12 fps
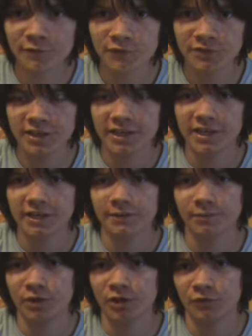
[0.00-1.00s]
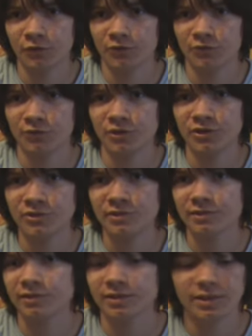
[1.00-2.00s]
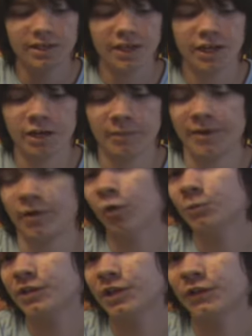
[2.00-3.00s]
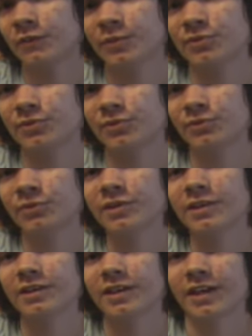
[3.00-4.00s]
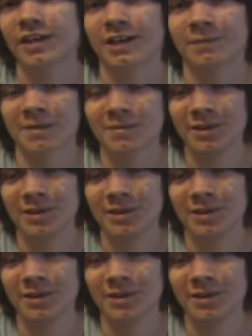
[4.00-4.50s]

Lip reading: all for today on the Blog Wars, Chris. I hope to hear from you soon, and